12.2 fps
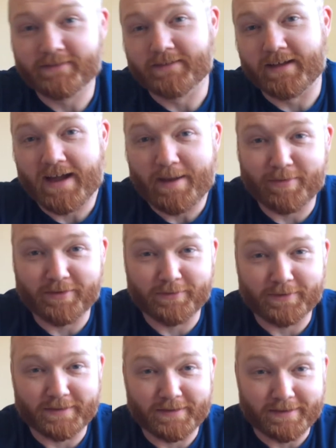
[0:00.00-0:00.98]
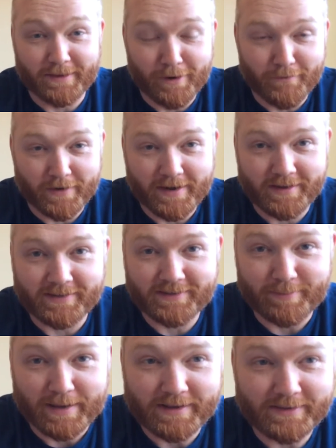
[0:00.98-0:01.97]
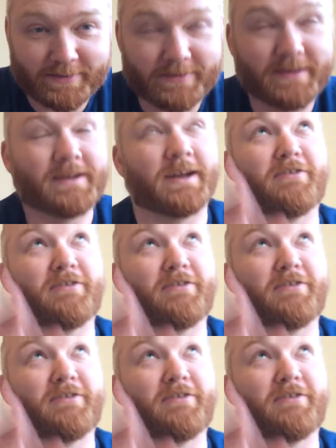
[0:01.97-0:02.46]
that happens with the overhead space,